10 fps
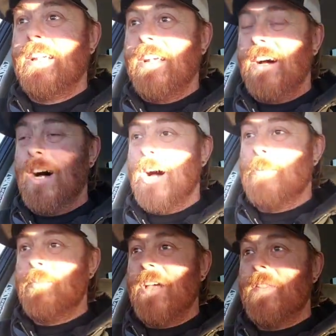
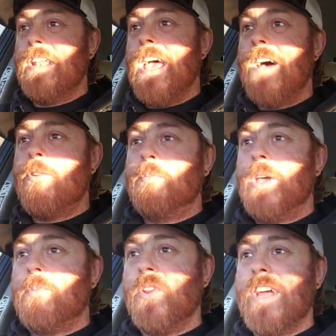and then having
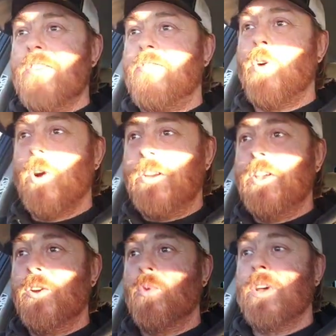people there for
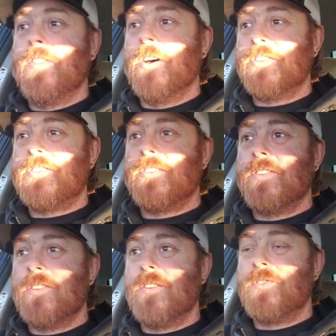you when those
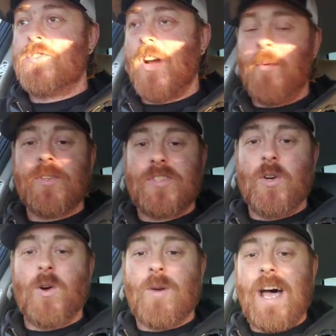troubles
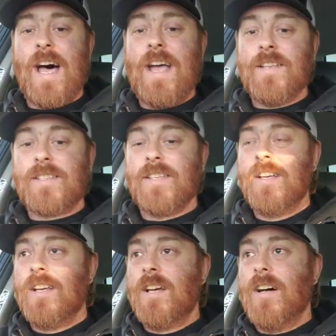do arise.
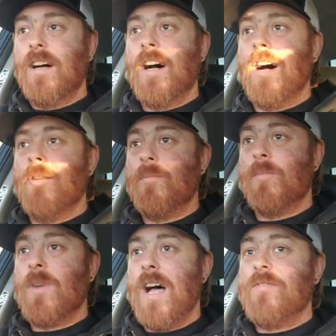
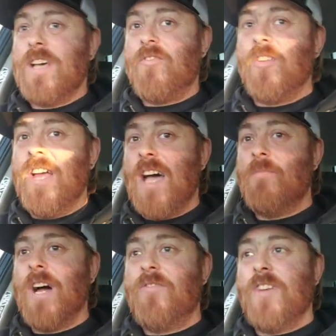I've definitely had
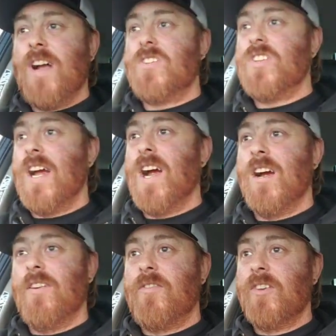my fair
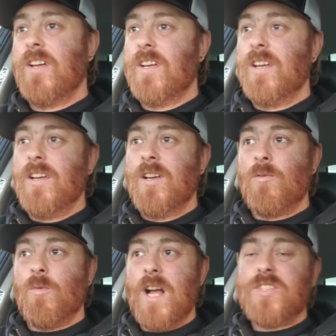share of
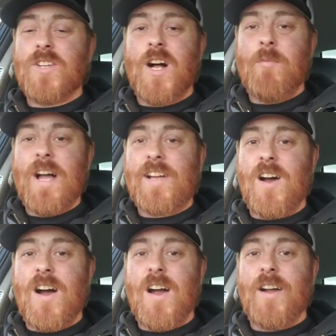wrenching on my
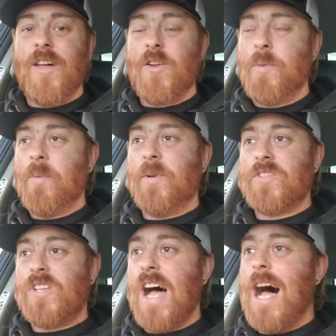car at other
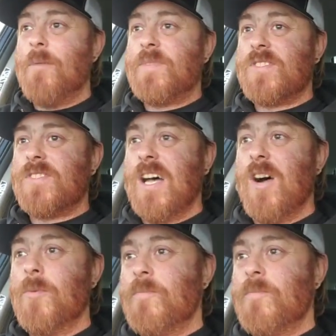people's shops. So